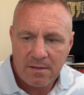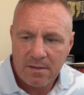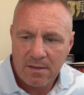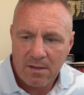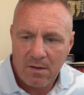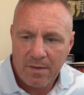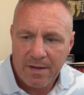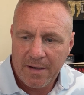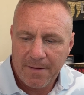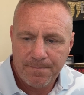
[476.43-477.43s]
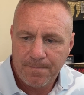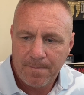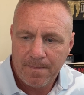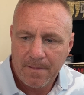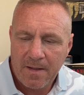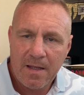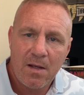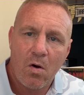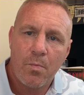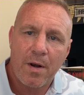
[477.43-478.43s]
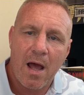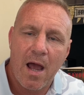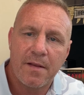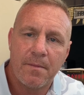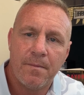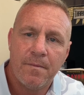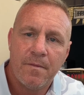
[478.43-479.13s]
you know, and ego, pride, and